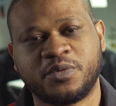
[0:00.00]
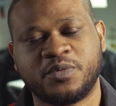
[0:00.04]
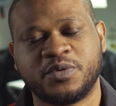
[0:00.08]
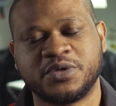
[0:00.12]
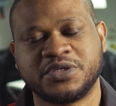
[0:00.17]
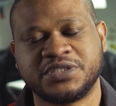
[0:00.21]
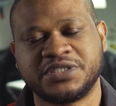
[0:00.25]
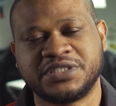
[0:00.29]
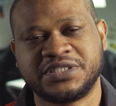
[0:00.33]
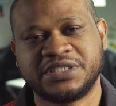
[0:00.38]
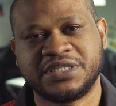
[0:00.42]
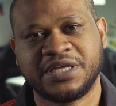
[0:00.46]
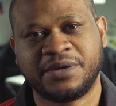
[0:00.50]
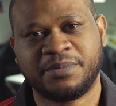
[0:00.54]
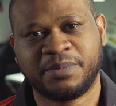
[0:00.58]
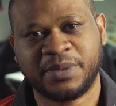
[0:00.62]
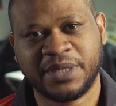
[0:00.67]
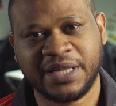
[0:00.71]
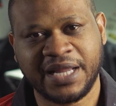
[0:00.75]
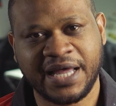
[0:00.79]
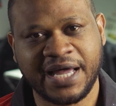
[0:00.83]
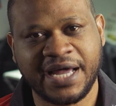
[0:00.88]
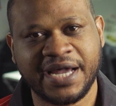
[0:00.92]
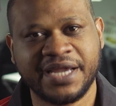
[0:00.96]
was
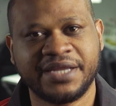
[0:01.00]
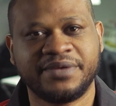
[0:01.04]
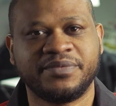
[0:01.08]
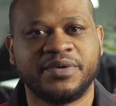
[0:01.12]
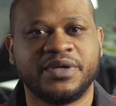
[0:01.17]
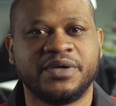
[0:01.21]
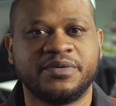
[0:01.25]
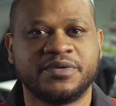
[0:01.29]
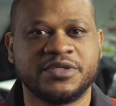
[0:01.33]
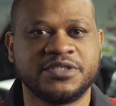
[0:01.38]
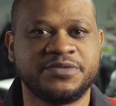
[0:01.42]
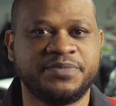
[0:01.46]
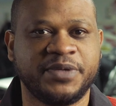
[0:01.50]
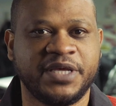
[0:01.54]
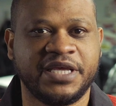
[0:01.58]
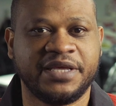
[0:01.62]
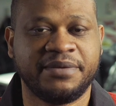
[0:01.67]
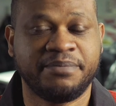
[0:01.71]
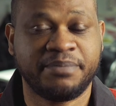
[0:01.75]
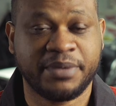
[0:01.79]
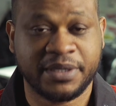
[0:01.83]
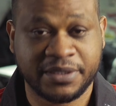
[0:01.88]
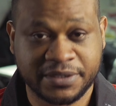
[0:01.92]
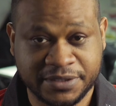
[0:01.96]
applied when it was being
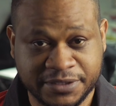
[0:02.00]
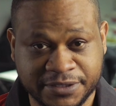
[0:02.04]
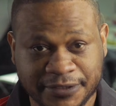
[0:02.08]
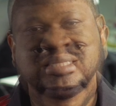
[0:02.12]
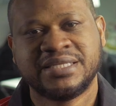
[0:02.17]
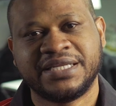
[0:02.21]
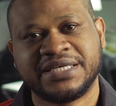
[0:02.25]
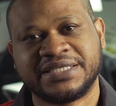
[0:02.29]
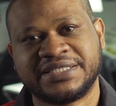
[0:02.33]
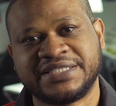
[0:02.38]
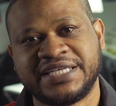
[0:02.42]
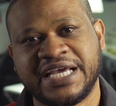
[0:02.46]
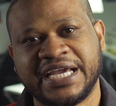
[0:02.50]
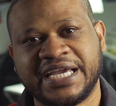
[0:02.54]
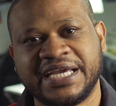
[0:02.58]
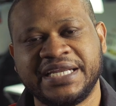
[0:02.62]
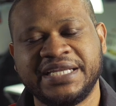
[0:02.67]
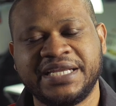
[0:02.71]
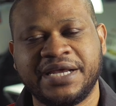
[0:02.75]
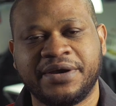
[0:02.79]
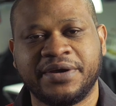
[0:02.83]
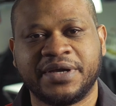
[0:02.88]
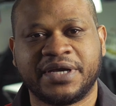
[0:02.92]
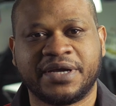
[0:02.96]
built. The
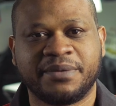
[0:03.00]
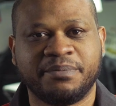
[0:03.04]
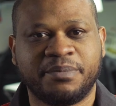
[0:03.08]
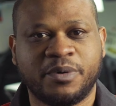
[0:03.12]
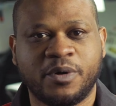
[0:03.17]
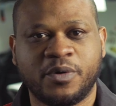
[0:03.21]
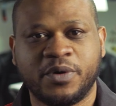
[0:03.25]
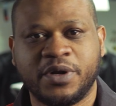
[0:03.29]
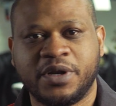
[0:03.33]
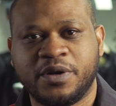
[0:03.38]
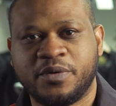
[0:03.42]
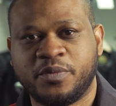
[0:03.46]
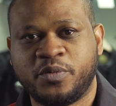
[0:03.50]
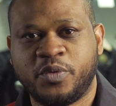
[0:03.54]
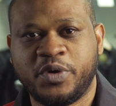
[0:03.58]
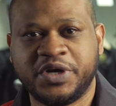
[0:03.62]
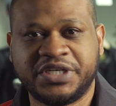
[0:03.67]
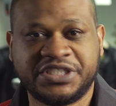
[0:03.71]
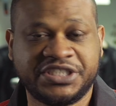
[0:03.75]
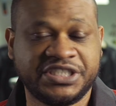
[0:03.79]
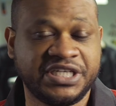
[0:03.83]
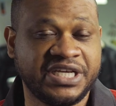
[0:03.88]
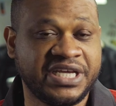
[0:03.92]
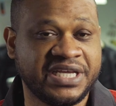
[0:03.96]
secondary component,
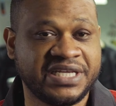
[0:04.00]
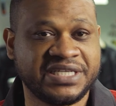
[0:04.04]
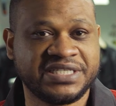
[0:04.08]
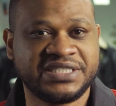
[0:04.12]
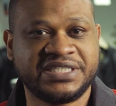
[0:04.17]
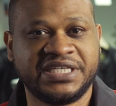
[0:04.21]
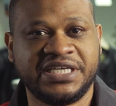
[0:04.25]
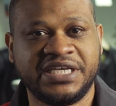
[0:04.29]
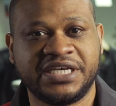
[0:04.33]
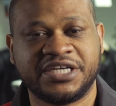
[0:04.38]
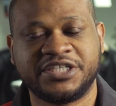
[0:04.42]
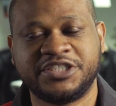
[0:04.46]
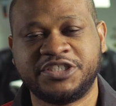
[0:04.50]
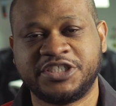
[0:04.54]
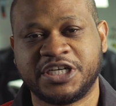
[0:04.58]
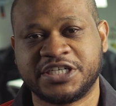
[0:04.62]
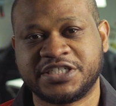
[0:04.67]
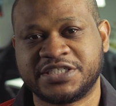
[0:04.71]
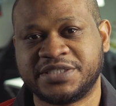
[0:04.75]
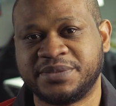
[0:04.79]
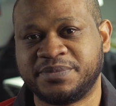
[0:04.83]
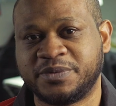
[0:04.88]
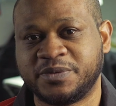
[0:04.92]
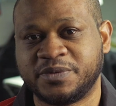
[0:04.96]
which is the
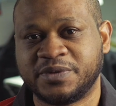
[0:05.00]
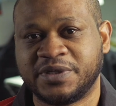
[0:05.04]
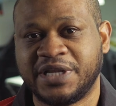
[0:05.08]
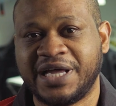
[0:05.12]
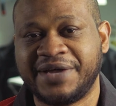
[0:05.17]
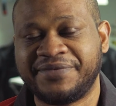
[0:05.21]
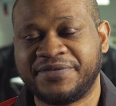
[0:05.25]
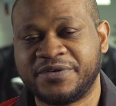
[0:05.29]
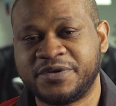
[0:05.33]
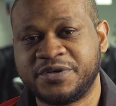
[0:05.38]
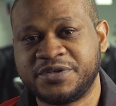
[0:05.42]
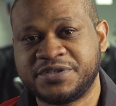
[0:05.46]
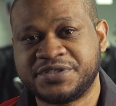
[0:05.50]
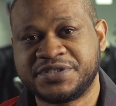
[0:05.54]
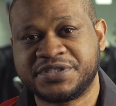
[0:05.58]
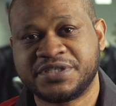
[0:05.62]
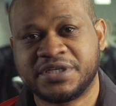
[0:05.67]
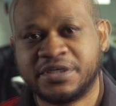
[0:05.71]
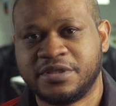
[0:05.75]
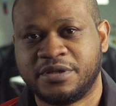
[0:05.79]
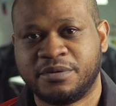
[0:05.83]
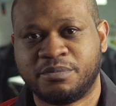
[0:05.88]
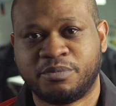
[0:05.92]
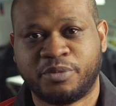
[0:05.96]
adjustable levers,
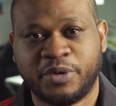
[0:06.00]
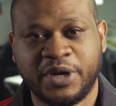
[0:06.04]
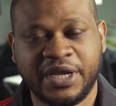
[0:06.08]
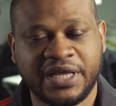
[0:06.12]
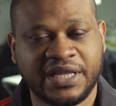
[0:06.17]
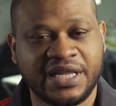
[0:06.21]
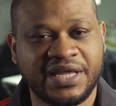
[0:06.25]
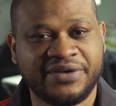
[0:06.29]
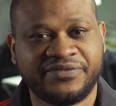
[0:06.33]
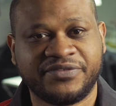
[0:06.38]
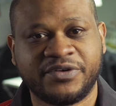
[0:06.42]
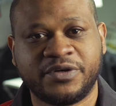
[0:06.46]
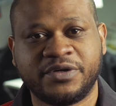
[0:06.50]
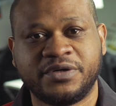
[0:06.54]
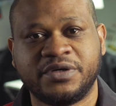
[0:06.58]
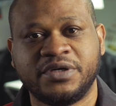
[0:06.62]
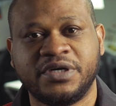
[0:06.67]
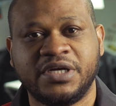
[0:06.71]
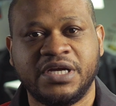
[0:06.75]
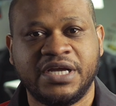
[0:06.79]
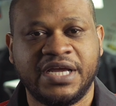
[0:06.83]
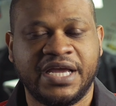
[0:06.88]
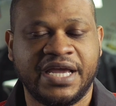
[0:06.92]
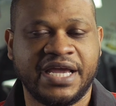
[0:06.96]
the brake lever
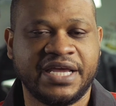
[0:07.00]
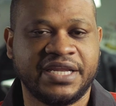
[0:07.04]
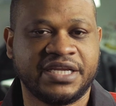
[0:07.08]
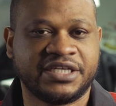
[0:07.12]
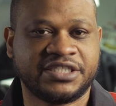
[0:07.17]
and the